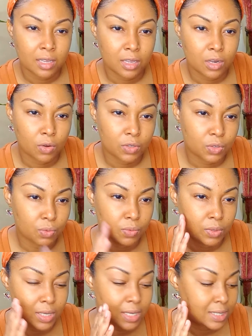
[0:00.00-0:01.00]
you know, to
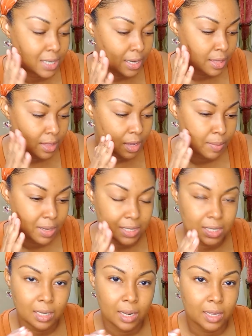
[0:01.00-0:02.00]
release anything in my
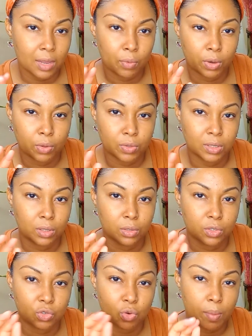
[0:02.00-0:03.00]
skin, I get one of those
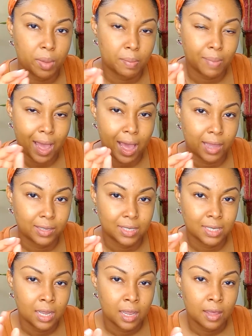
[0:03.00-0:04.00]
little scrubbing
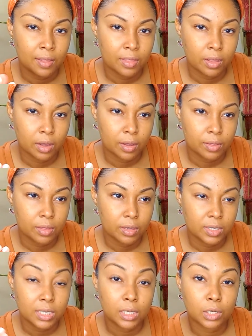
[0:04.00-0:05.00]
pads,
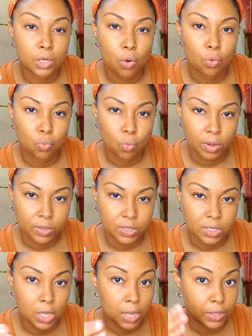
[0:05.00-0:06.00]
the silicone
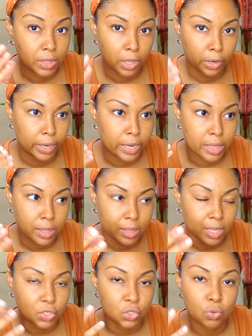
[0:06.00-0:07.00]
ones, not
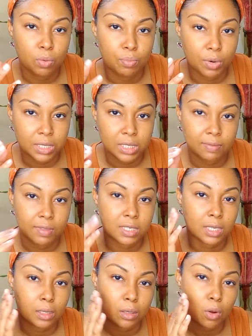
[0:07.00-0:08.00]
anything that's too abrasive, the
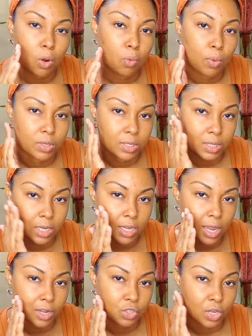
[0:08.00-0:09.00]
silicone ones, and I
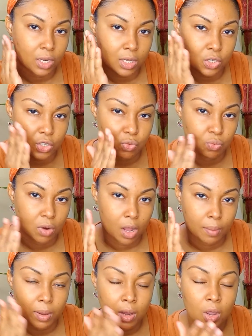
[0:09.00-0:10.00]
kind of gently just
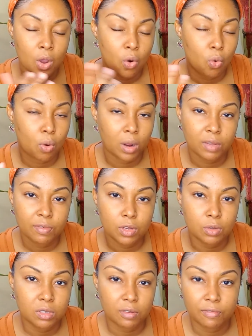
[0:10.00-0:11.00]
rub, or I'll even
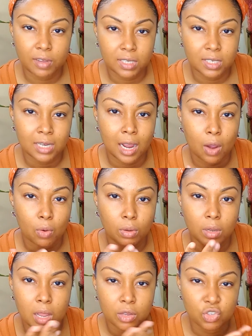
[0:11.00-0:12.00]
use a face
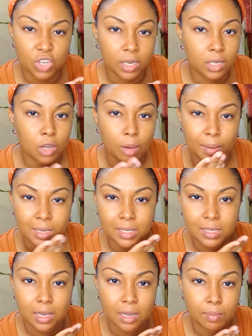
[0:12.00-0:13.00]
towel gently on my
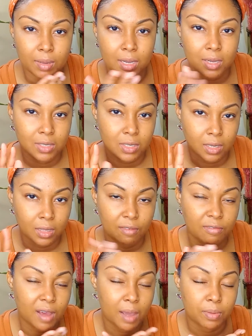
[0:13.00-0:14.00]
skin because the
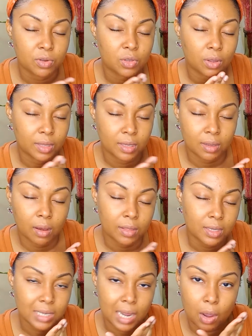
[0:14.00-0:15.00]
fibers on
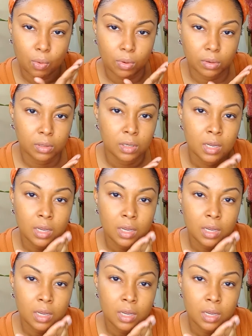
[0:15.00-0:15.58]
the towel,